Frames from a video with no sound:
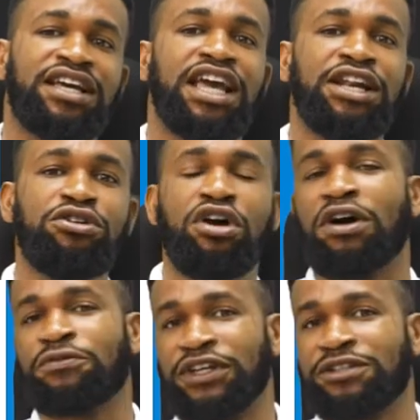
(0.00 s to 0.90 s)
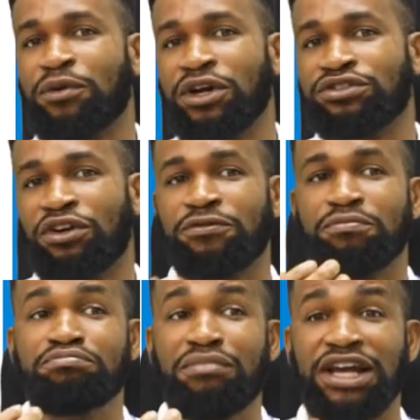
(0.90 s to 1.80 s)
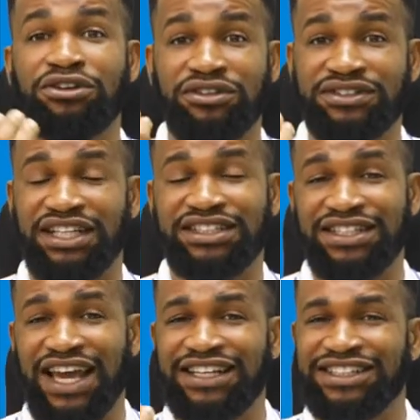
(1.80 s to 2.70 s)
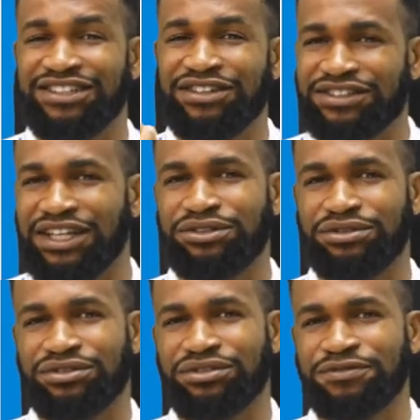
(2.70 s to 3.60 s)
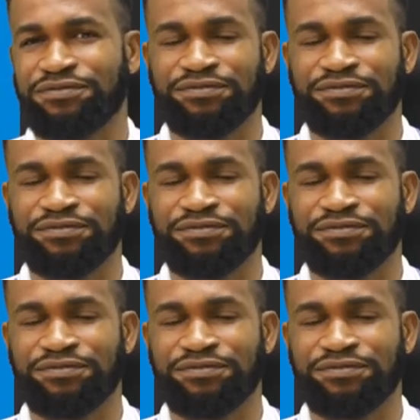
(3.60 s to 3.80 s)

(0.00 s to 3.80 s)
a lower fixed point of minus 39 degrees Celsius,